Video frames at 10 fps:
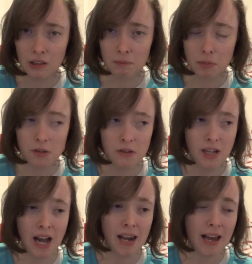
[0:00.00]
um, personally
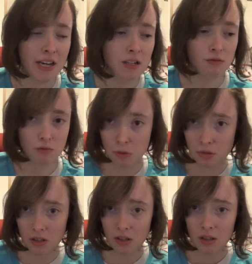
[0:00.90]
I liked
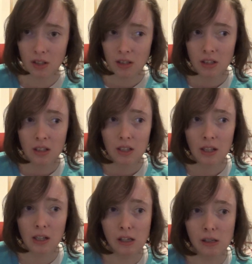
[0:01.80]
Rosa.
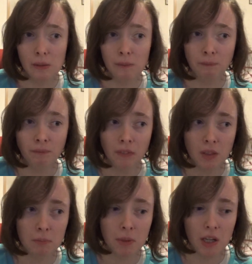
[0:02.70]
Um,
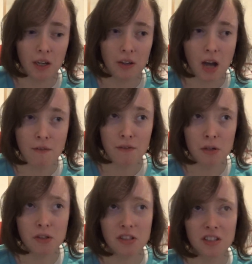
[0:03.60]
but I, I've
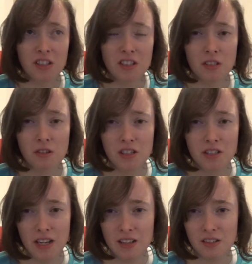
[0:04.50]
noticed that this series
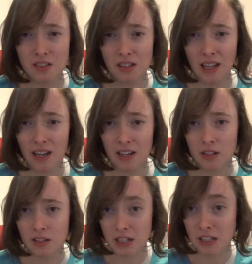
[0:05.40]
tends to lack
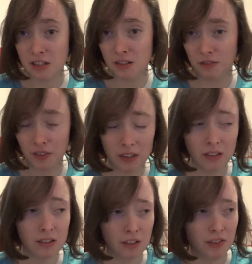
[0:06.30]
decent
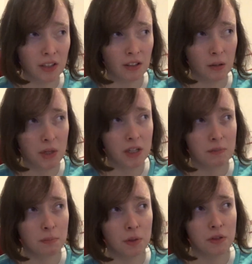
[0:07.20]
villains. I think the
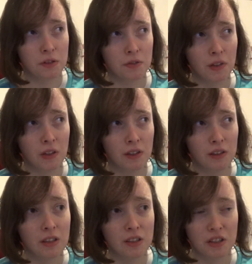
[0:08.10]
weakest point so far
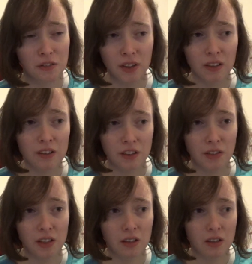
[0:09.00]
is the villains. I
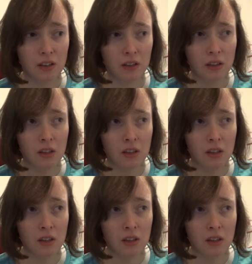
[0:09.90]
think